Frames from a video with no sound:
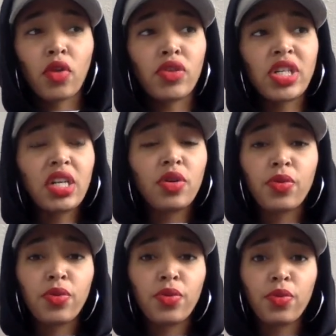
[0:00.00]
Rashida,
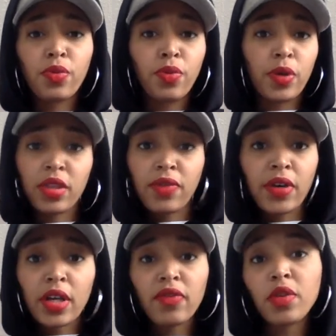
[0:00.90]
what the
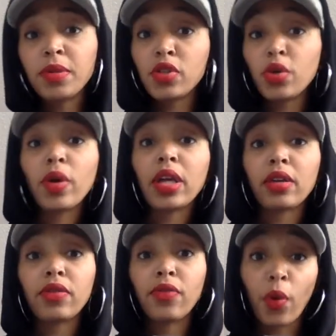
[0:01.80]
fuck have you been doing
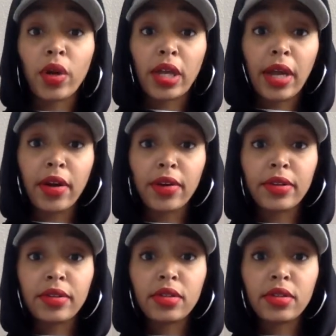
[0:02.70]
for a year?